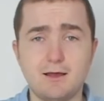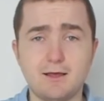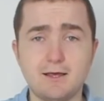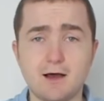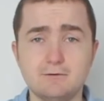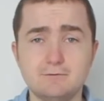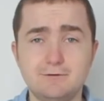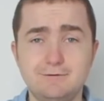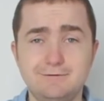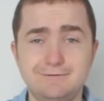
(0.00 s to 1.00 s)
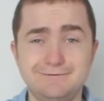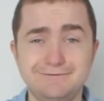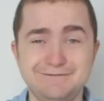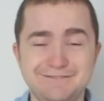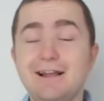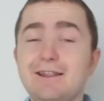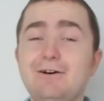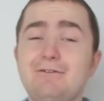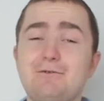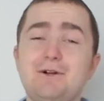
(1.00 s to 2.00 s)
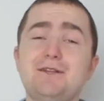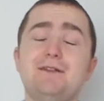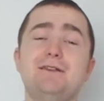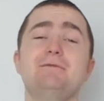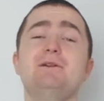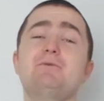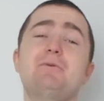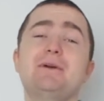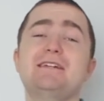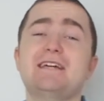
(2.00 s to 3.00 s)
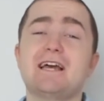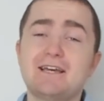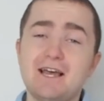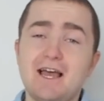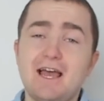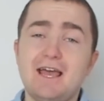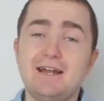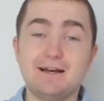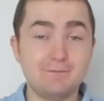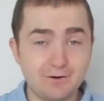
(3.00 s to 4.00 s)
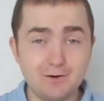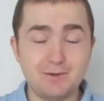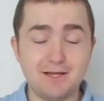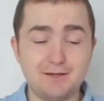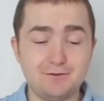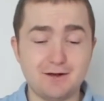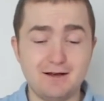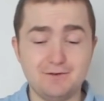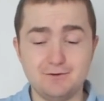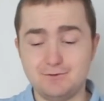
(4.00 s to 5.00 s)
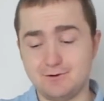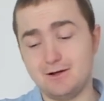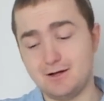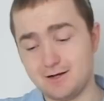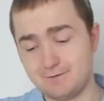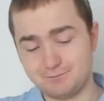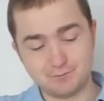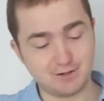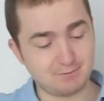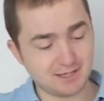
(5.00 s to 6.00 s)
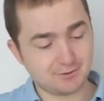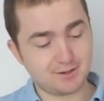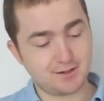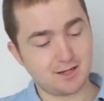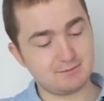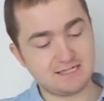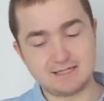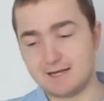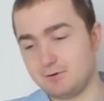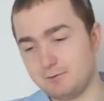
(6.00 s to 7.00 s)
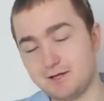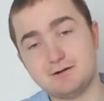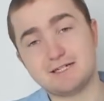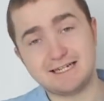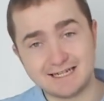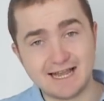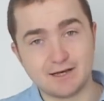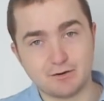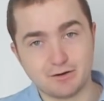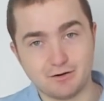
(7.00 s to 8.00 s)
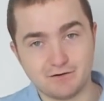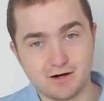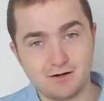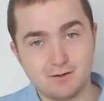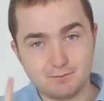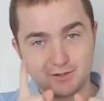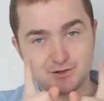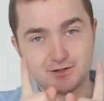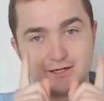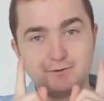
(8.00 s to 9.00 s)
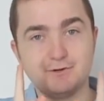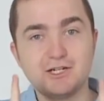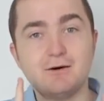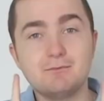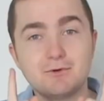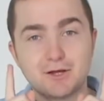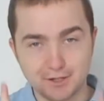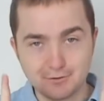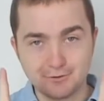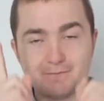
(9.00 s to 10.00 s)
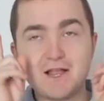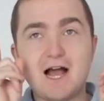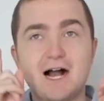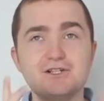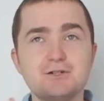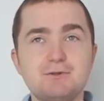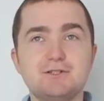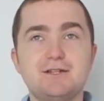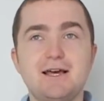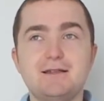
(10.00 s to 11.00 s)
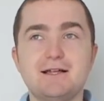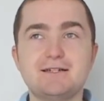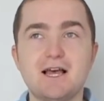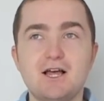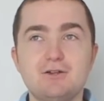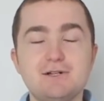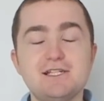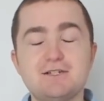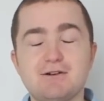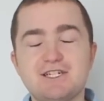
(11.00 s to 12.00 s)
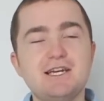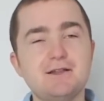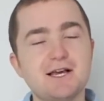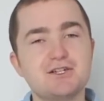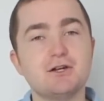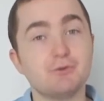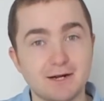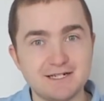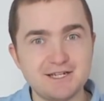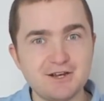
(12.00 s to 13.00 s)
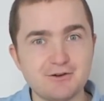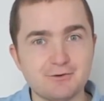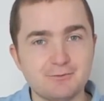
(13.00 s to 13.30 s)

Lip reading: Yeah. Hello everyone, this is me, Jack, and I'm very pleased to have you with me on this empty table without any Lego so far, but it will come soon. I just want to say that 2020 is actually a great year.